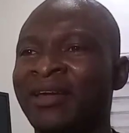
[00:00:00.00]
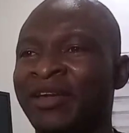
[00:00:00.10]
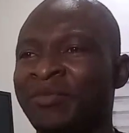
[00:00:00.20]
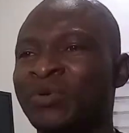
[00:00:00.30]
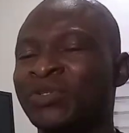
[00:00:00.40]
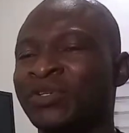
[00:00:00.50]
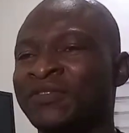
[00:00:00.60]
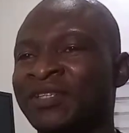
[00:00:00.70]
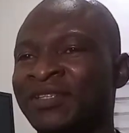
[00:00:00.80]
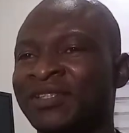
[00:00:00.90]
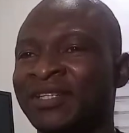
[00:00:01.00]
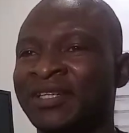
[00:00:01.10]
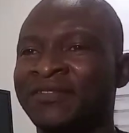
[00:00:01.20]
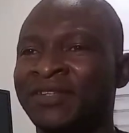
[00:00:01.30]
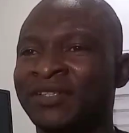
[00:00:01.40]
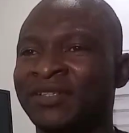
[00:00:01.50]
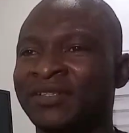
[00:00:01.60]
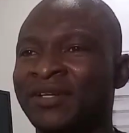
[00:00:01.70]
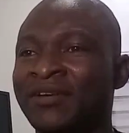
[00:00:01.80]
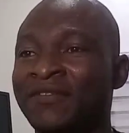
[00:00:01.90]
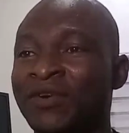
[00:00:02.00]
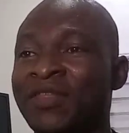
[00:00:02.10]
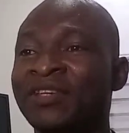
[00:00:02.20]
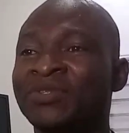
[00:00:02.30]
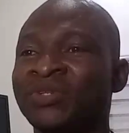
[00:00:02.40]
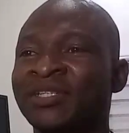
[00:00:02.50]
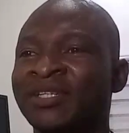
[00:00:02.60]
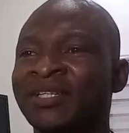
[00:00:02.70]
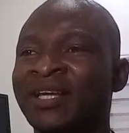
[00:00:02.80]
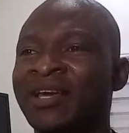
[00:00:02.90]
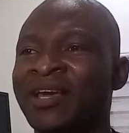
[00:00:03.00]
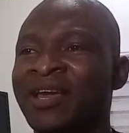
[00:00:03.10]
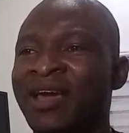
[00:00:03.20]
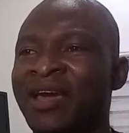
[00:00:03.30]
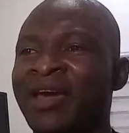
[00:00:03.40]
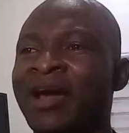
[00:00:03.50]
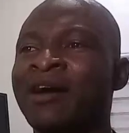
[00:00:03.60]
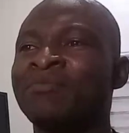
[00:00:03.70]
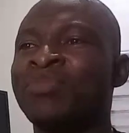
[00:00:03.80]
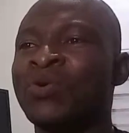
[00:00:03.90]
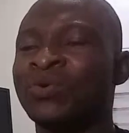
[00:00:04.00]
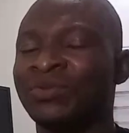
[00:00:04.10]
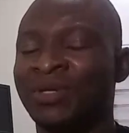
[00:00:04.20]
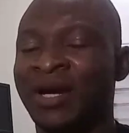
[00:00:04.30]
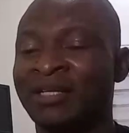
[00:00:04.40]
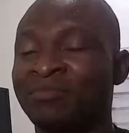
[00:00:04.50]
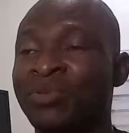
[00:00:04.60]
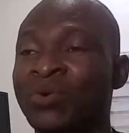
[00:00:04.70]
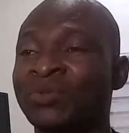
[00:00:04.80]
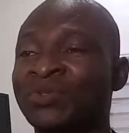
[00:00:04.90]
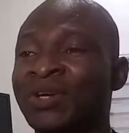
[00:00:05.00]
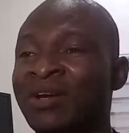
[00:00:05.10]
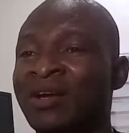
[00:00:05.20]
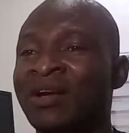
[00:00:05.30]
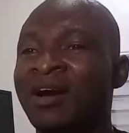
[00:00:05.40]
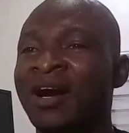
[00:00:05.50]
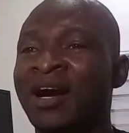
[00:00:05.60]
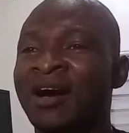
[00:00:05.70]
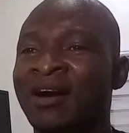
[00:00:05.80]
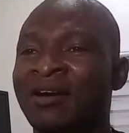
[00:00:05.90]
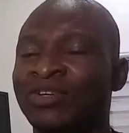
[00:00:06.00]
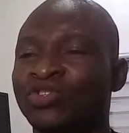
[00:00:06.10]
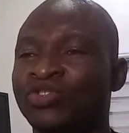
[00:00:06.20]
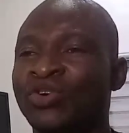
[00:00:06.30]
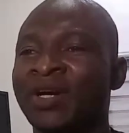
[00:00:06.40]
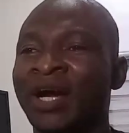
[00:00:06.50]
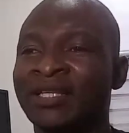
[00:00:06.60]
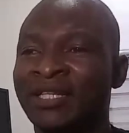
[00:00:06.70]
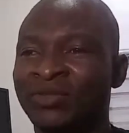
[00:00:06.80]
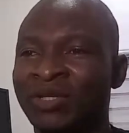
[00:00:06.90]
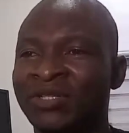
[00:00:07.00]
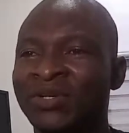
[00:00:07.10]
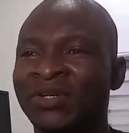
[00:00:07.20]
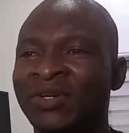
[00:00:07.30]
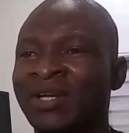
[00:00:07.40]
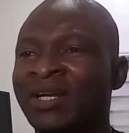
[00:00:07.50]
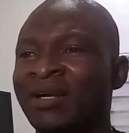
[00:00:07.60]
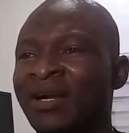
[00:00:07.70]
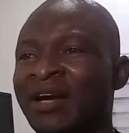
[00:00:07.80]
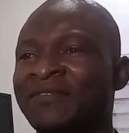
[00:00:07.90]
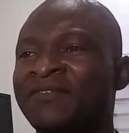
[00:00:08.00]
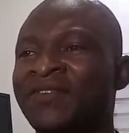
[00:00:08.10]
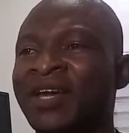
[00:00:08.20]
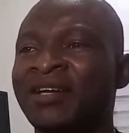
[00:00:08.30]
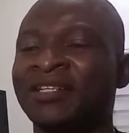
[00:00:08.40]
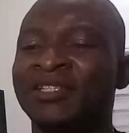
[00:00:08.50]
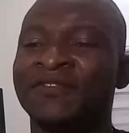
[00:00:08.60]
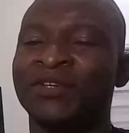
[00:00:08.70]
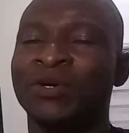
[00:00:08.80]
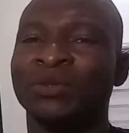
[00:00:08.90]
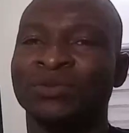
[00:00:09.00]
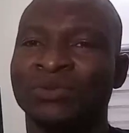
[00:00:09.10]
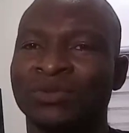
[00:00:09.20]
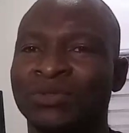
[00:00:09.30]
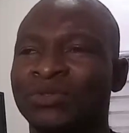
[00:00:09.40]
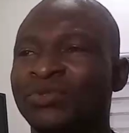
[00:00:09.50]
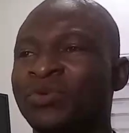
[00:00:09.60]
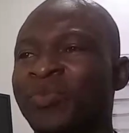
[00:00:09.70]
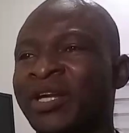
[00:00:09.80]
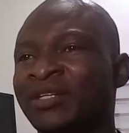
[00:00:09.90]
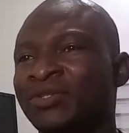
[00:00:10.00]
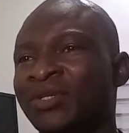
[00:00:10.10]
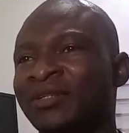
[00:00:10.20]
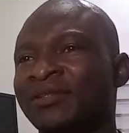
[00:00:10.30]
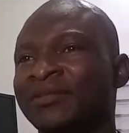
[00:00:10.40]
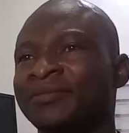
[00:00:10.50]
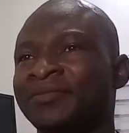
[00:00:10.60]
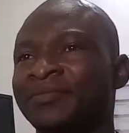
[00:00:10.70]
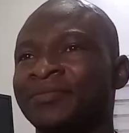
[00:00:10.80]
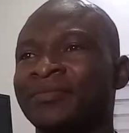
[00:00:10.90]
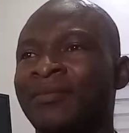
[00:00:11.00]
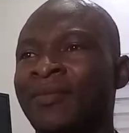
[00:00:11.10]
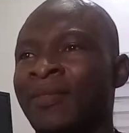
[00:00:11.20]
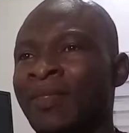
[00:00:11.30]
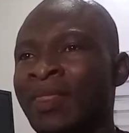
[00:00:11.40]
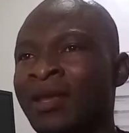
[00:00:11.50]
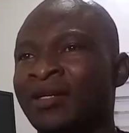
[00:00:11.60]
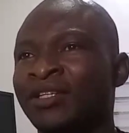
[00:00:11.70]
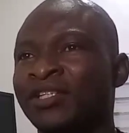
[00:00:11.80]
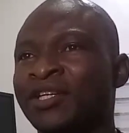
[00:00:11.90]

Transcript: in both of these interfaces. For this reason, air and bone are strong attenuator and very difficult to penetrate. This